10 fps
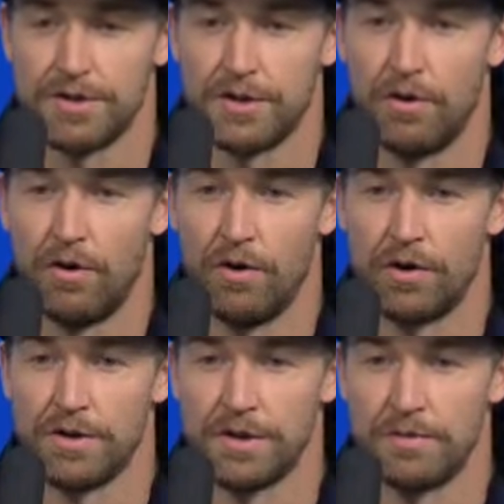in the hole
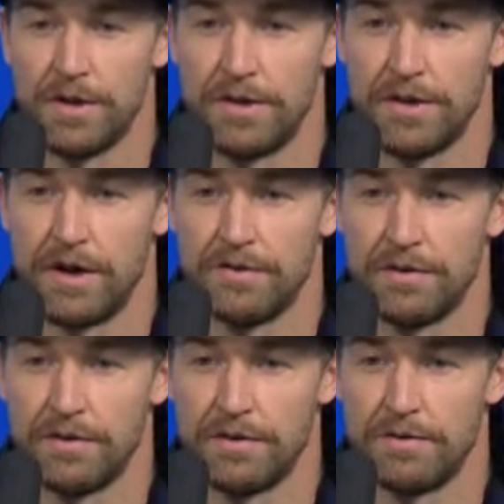or it's going to be tough
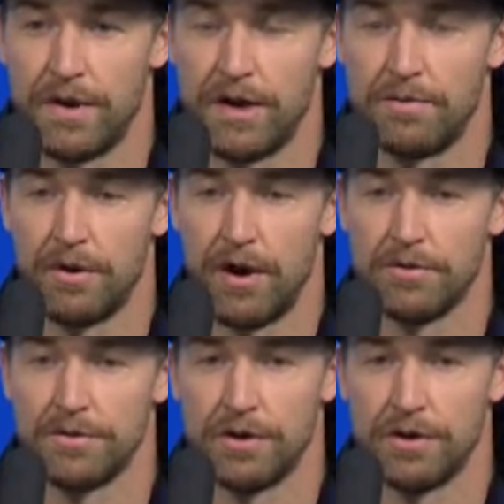to make up ground.